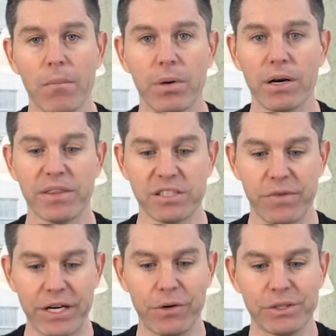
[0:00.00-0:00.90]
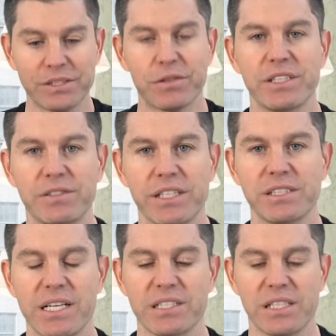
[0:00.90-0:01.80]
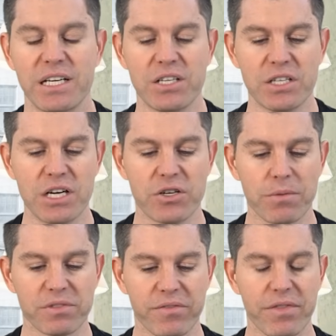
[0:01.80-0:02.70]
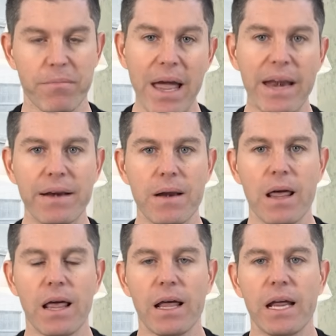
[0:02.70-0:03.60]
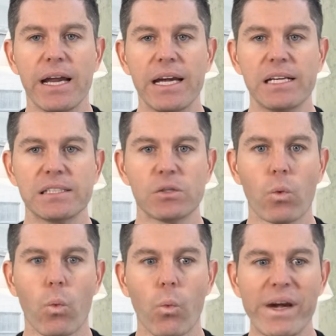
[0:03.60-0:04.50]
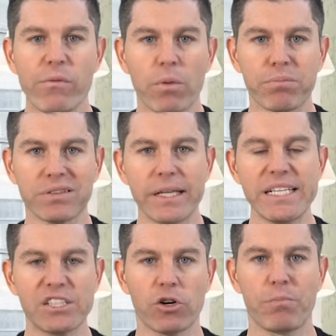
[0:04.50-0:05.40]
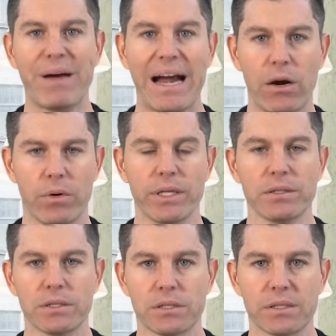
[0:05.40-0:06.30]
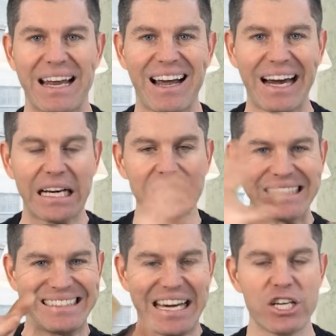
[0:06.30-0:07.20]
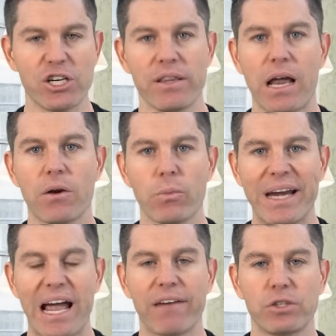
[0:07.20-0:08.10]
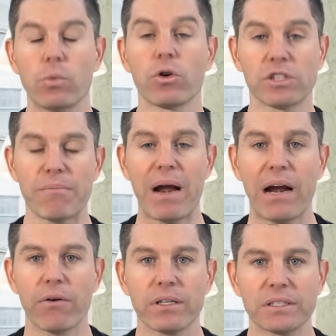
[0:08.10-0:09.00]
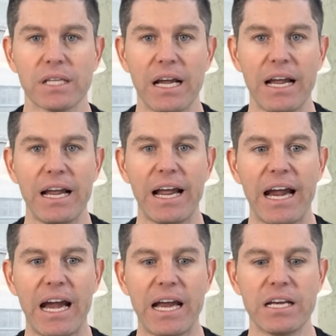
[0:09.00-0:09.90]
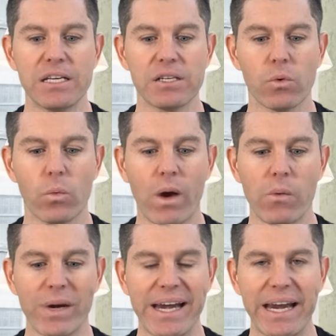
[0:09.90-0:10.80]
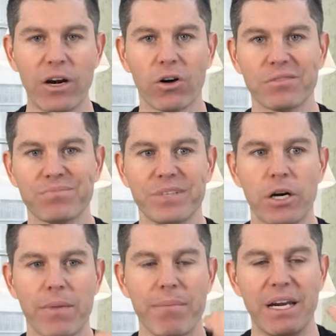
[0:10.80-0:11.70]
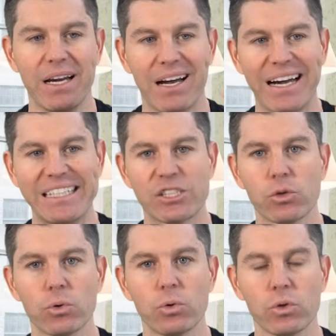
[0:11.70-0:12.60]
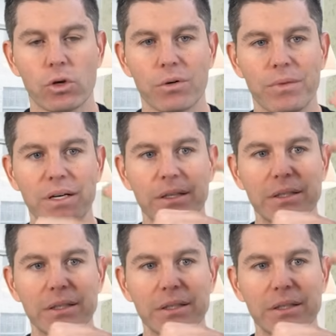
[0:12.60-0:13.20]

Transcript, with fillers: but this video is is is, is in, in terms of the men, is we replace our parents, that idolization that we have towards our parents, and when we hit our, you know, maybe high school or